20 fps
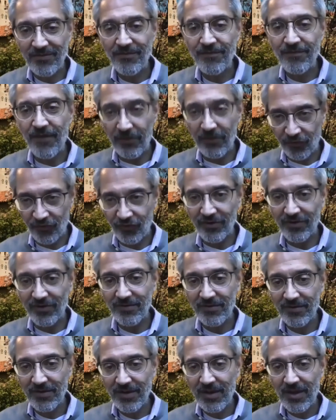function,
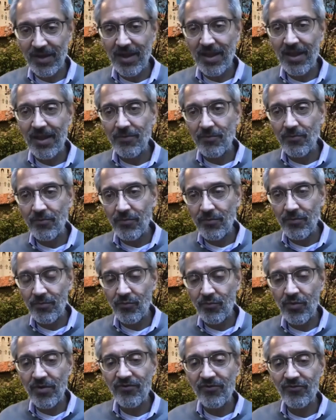
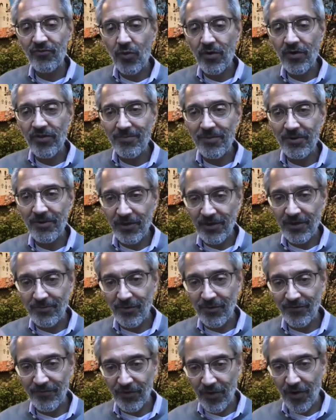restore the ability to
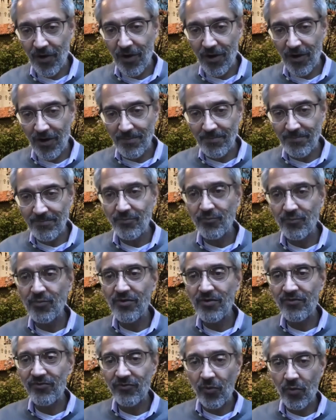move your arm,
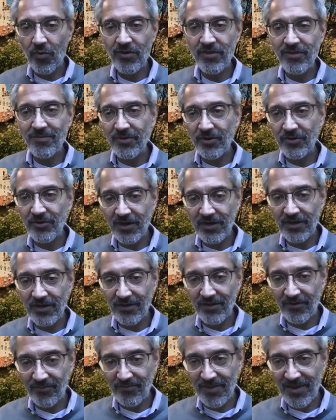restore the ability to
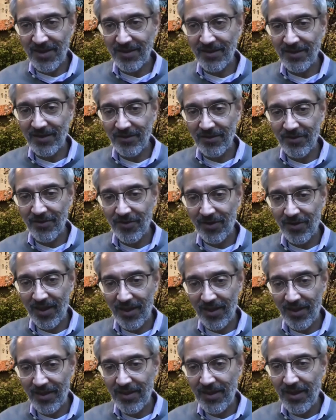speak.
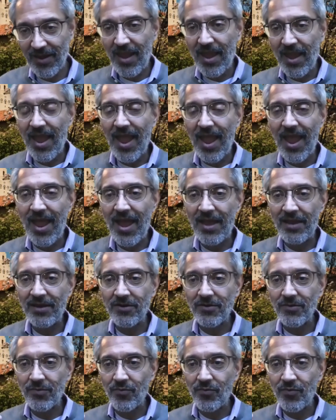Okay.
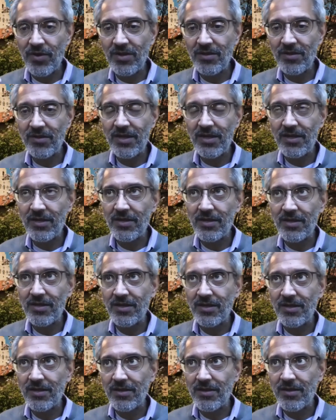And really
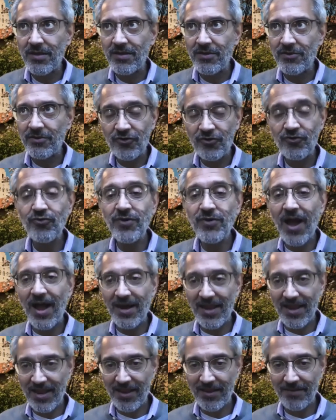do not
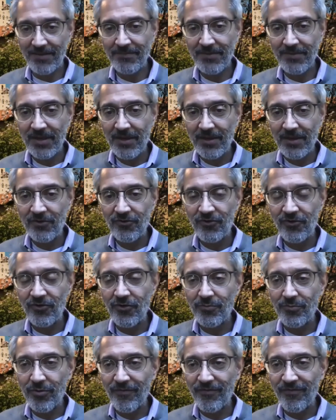aim to
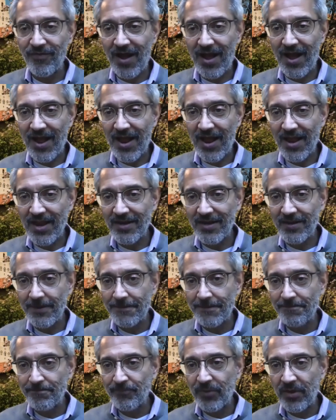provide
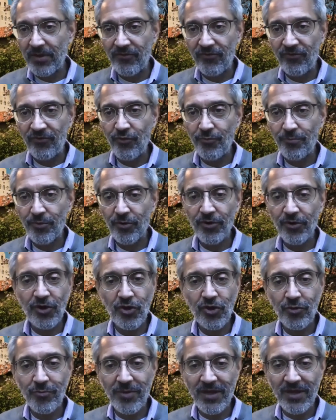
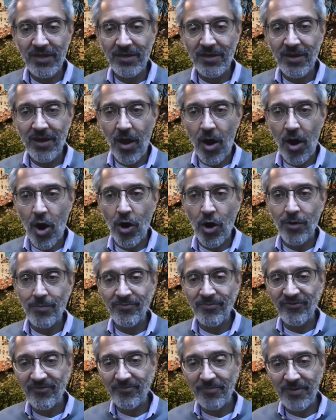superhuman arm
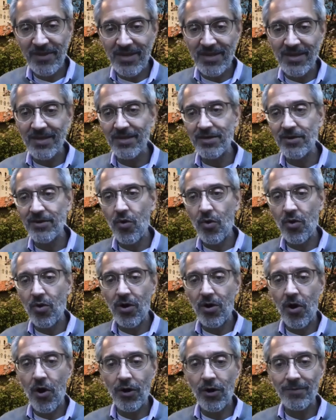speed
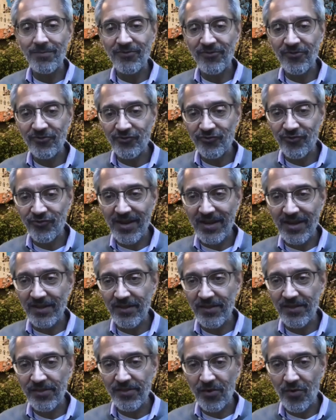or arm
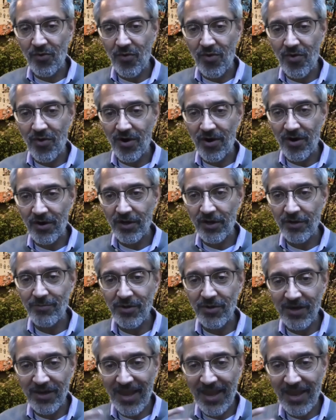strength or
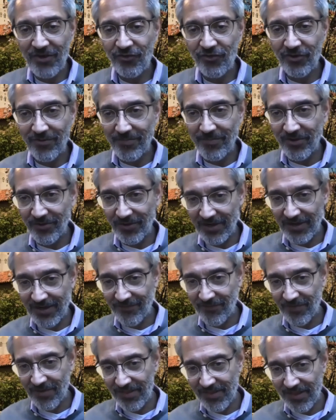communication ability and
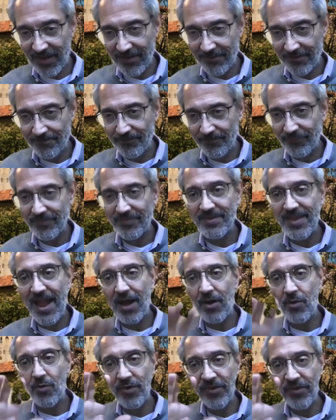everything.
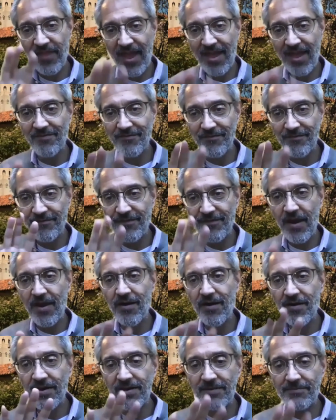Now, with that
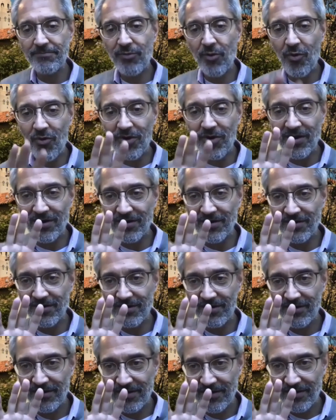very important
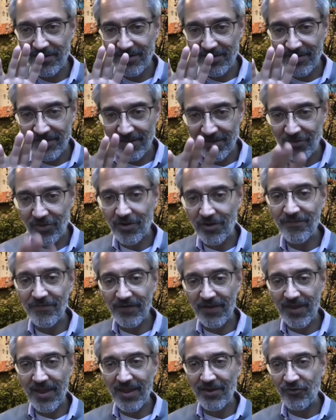
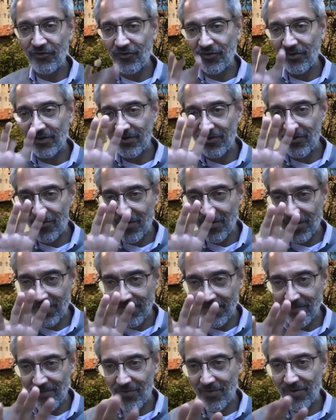clarification
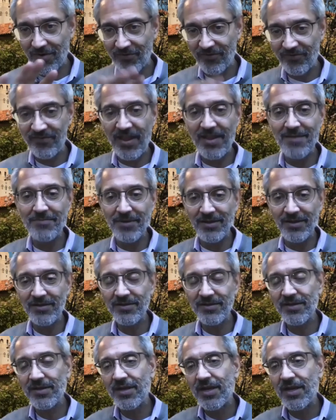or statement,